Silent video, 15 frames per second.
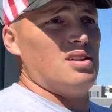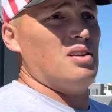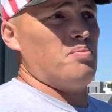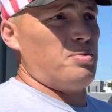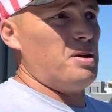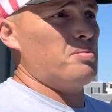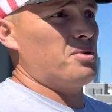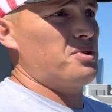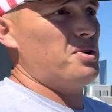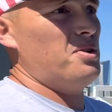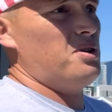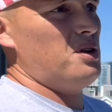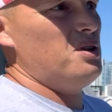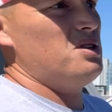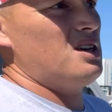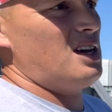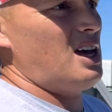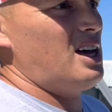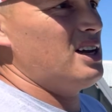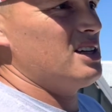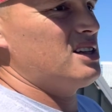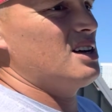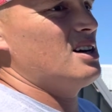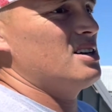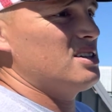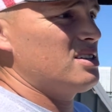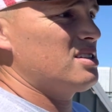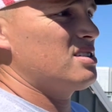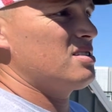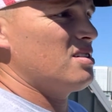people do use it, and it
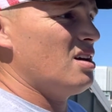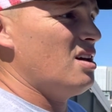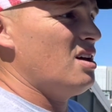does